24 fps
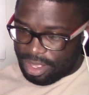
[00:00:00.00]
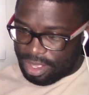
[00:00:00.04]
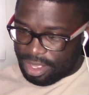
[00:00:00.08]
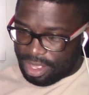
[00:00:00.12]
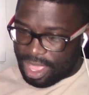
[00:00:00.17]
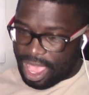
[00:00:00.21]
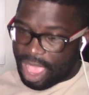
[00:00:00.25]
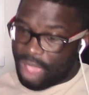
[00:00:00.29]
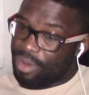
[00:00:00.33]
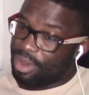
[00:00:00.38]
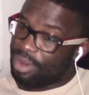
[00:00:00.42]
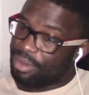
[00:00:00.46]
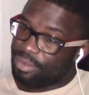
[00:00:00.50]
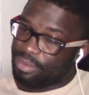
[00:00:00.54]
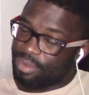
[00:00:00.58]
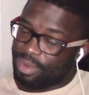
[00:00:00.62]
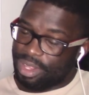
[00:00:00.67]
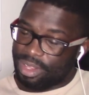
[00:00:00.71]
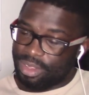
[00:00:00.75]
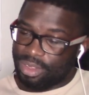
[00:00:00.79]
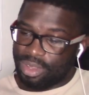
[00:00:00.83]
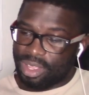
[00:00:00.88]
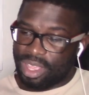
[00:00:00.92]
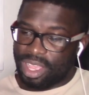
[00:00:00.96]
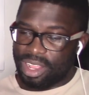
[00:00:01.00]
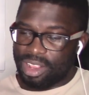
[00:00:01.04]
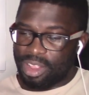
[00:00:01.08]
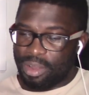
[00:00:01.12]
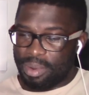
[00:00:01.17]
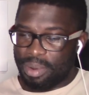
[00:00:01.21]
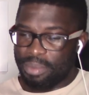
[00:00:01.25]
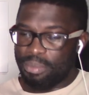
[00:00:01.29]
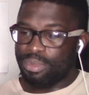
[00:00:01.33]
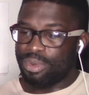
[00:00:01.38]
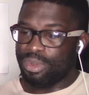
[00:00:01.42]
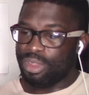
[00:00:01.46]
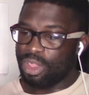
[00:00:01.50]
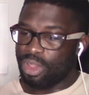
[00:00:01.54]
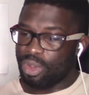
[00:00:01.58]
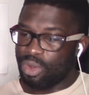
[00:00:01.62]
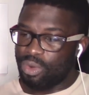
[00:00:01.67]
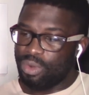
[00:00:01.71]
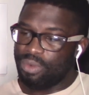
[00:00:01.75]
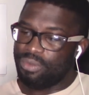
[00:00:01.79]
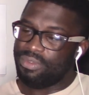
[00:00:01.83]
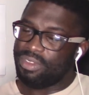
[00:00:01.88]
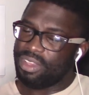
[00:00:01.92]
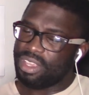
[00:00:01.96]
I would have, well, you can't come and bring a
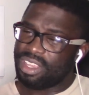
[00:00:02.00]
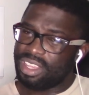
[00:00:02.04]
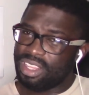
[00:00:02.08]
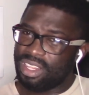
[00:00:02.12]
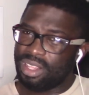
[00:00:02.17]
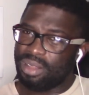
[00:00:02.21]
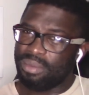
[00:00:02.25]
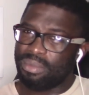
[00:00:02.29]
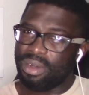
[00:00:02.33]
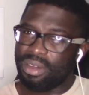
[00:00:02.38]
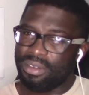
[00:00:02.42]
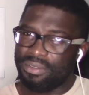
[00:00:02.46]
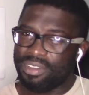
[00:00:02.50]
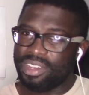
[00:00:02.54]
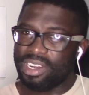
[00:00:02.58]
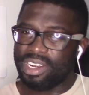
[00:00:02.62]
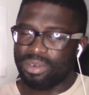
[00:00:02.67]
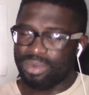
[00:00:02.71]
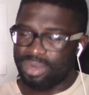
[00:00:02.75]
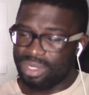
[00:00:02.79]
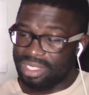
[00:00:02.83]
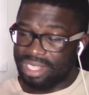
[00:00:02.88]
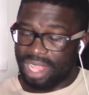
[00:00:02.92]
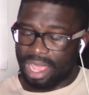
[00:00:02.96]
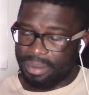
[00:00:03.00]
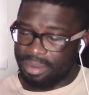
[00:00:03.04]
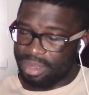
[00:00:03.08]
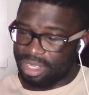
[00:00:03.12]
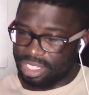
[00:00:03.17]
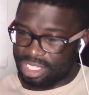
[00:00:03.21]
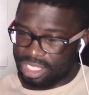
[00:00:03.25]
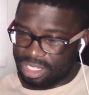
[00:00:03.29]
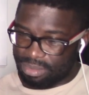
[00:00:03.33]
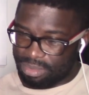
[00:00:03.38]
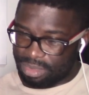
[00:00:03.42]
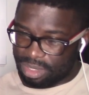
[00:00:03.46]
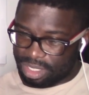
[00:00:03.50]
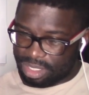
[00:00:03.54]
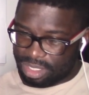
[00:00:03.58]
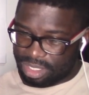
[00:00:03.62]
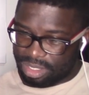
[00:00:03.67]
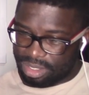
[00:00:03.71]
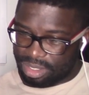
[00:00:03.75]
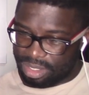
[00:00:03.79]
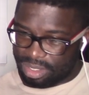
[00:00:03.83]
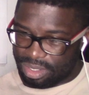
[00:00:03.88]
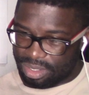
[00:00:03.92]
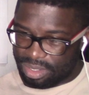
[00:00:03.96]
good vehicle above it. It will damage it, but
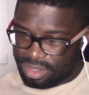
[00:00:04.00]
you know.